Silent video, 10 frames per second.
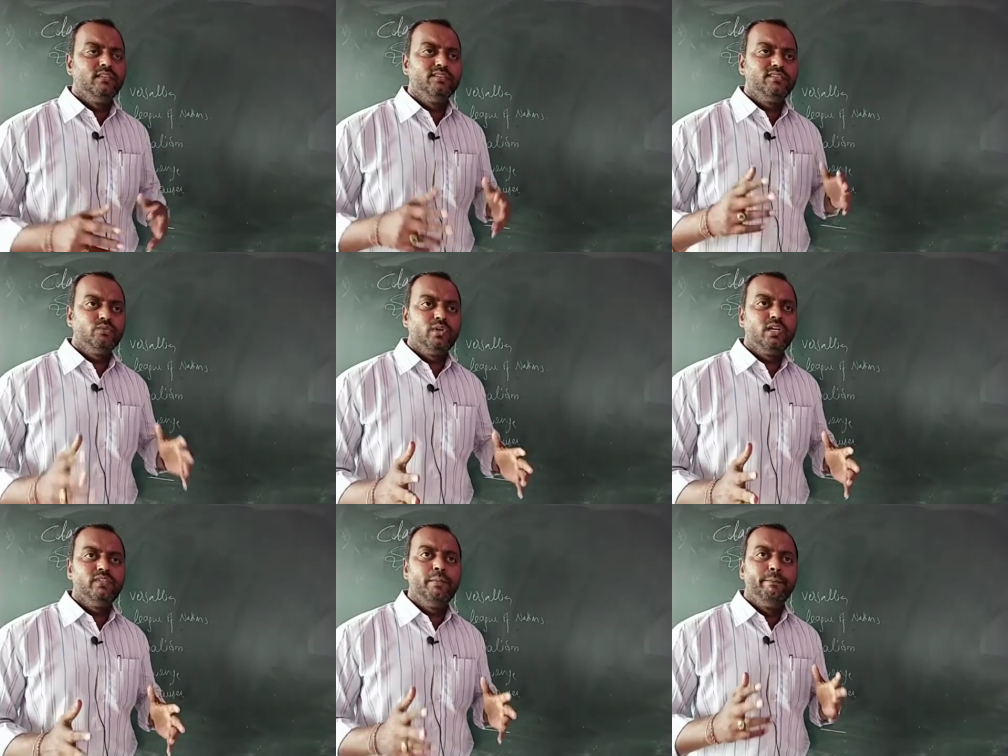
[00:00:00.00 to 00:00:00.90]
This is one
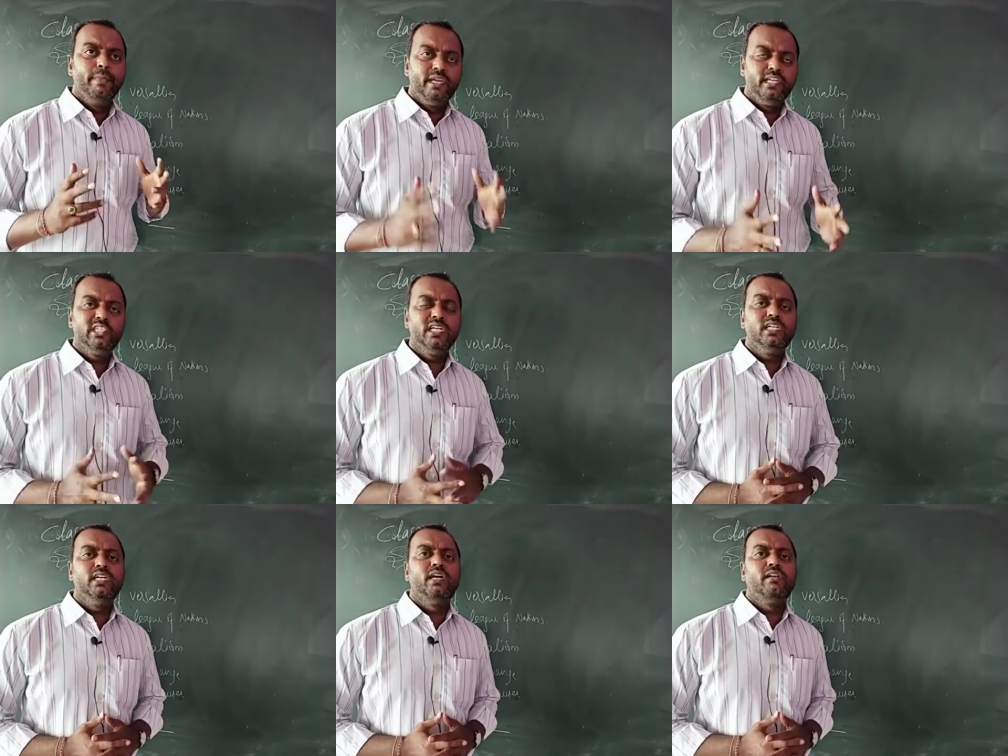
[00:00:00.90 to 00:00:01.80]
of the
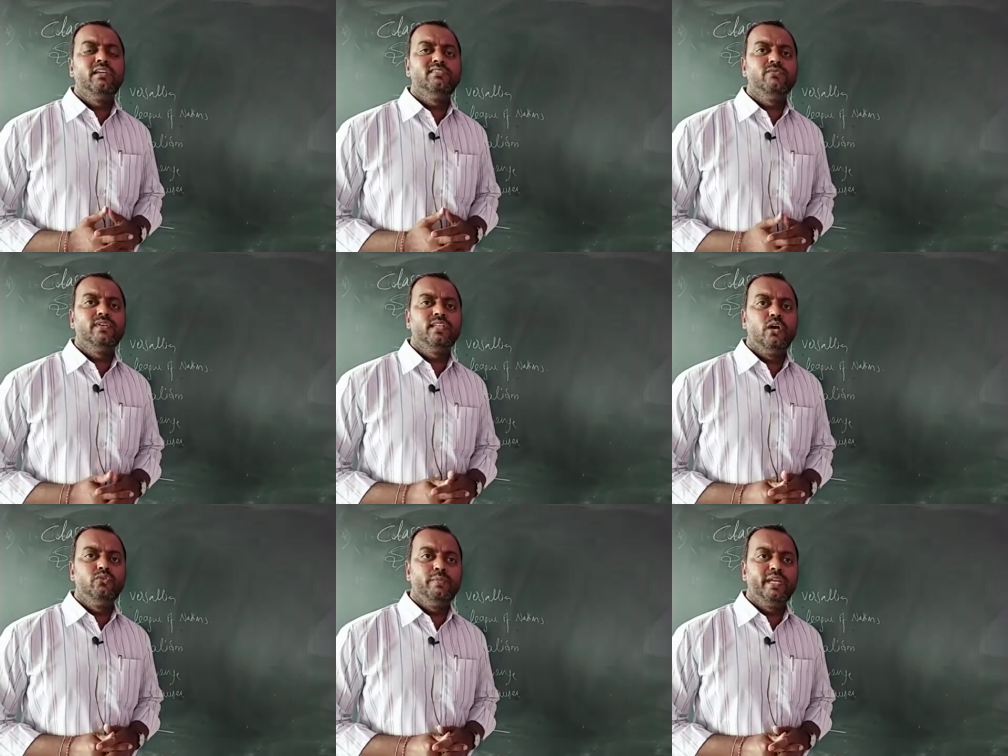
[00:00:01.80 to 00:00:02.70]
major reason for the
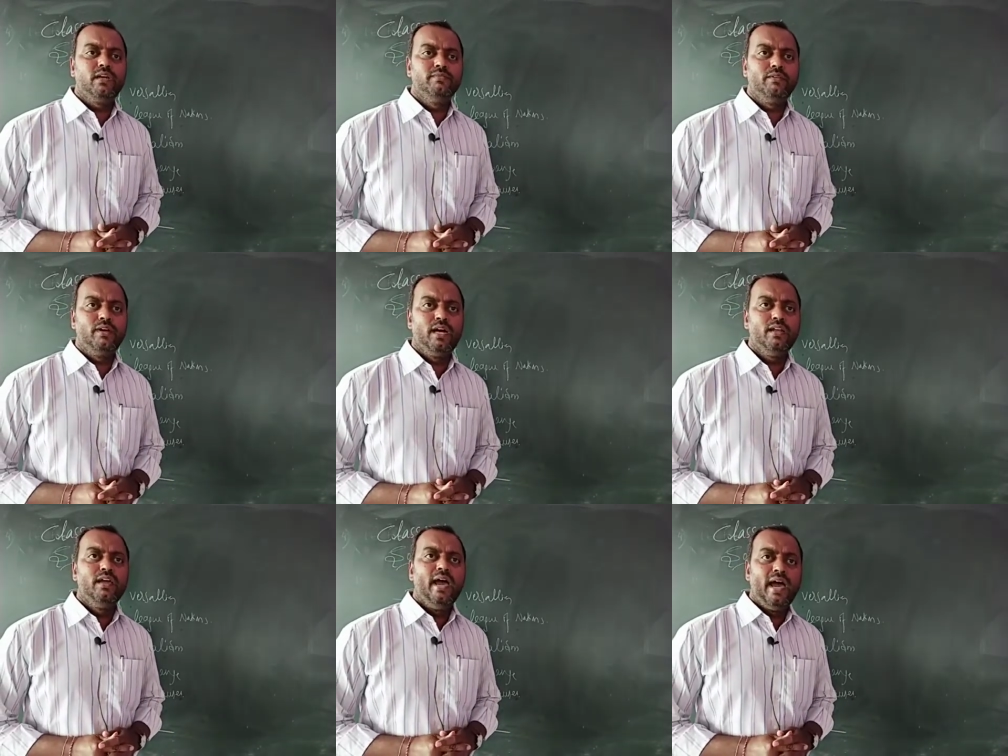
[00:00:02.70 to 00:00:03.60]
outbreak of the war,
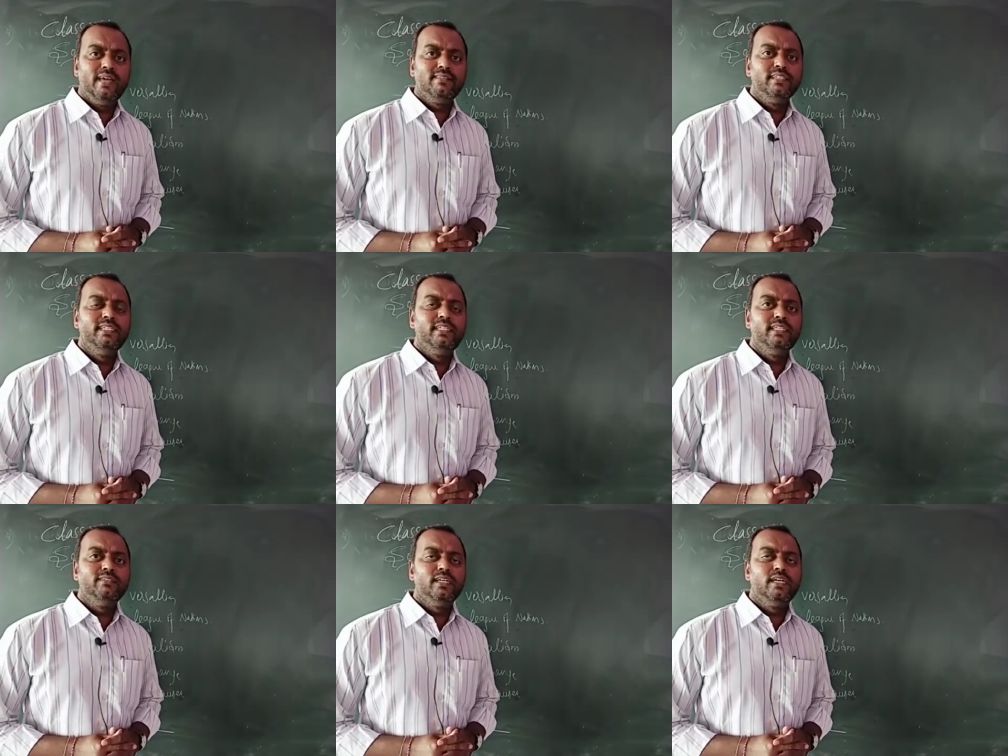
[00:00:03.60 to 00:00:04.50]
as it
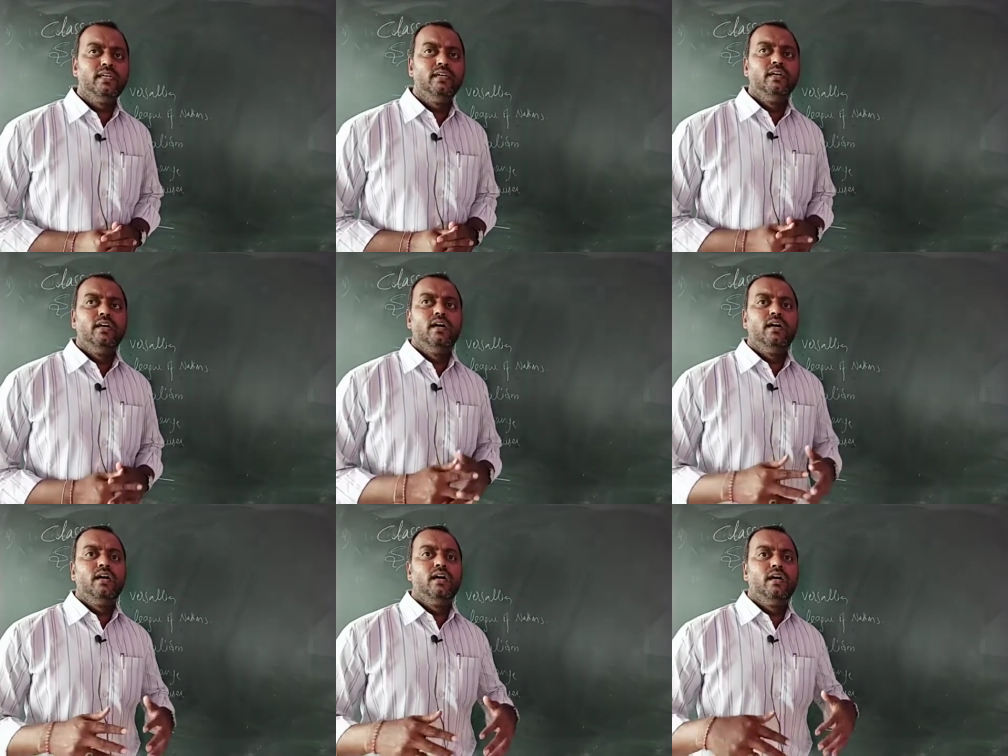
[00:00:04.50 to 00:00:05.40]
is
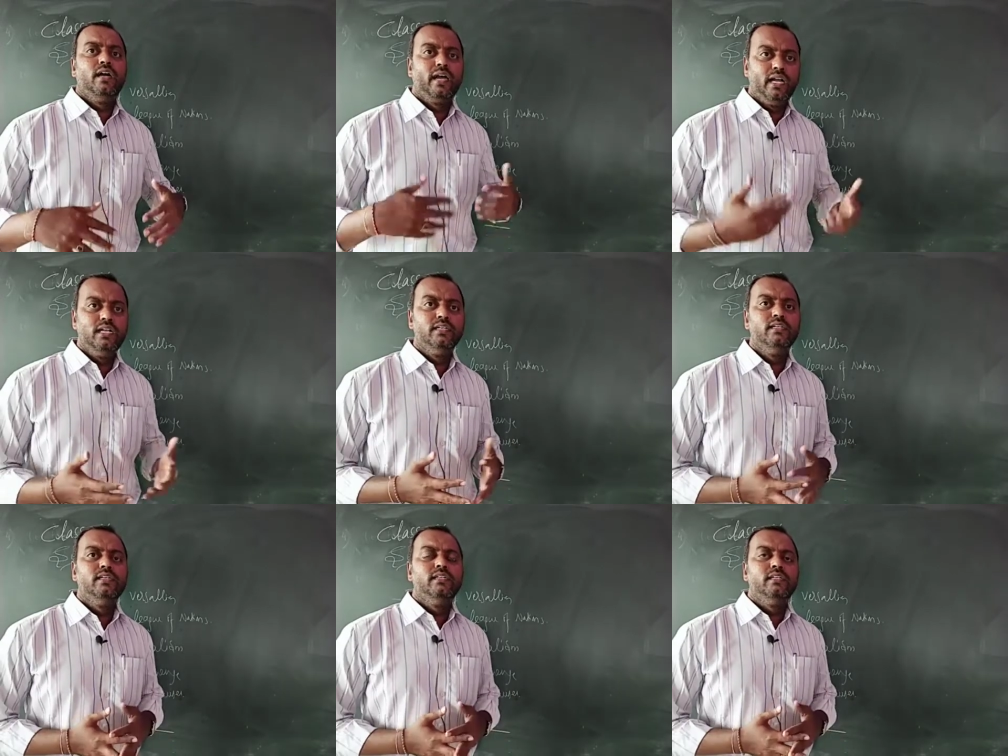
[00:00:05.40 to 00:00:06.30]
held
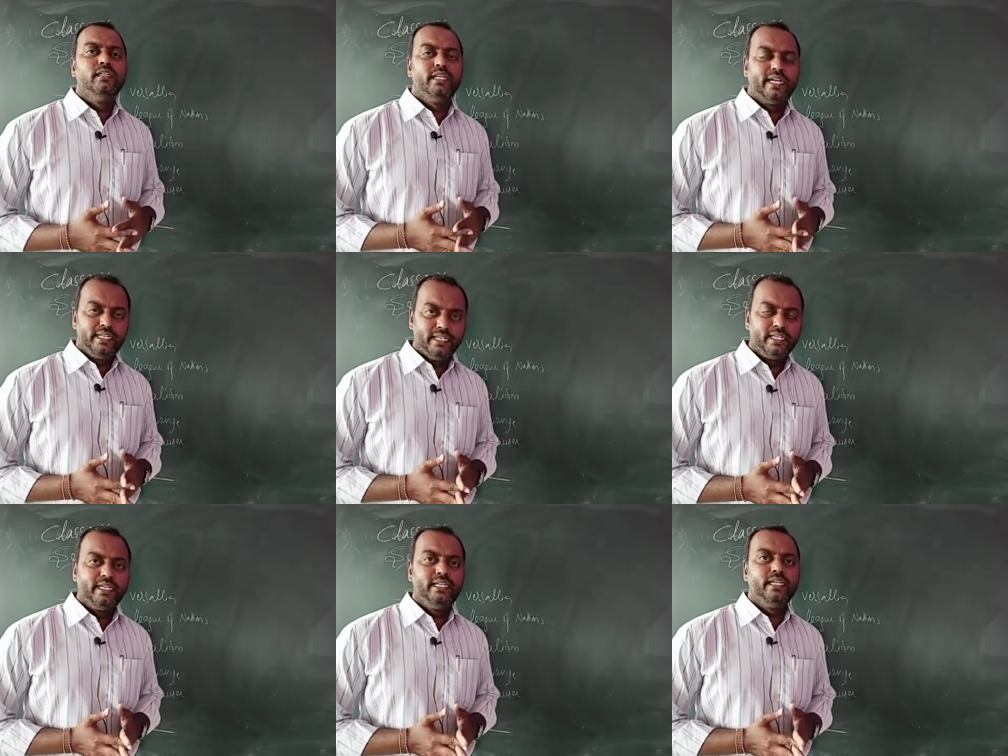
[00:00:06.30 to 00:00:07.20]
in
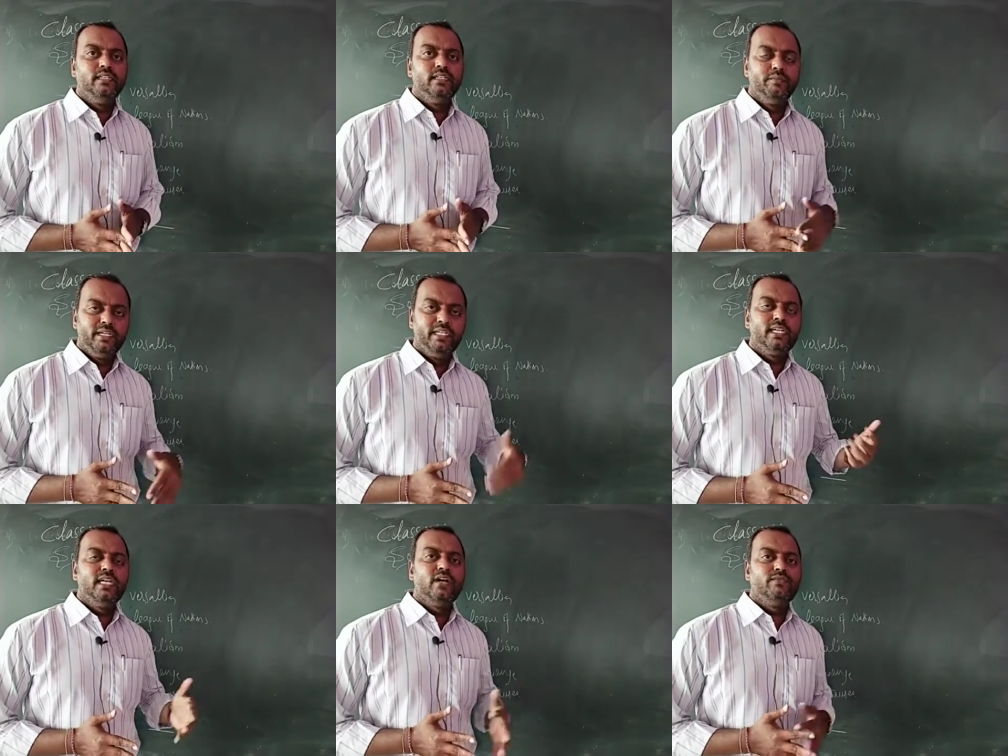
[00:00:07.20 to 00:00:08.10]
1919,
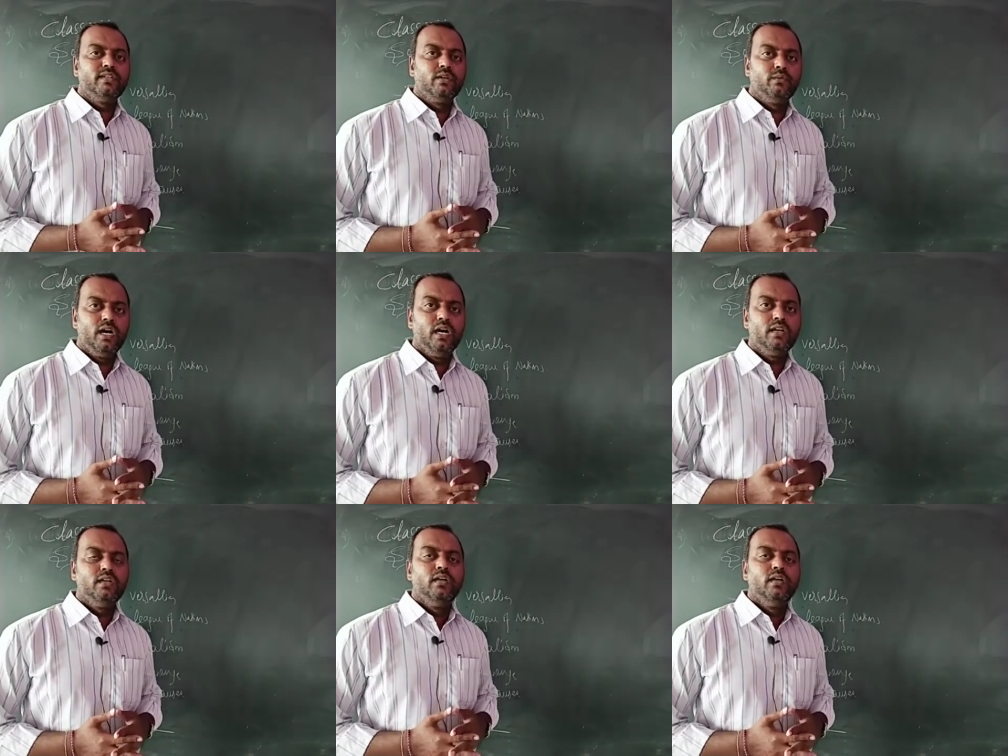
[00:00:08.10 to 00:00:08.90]
immediately after the war,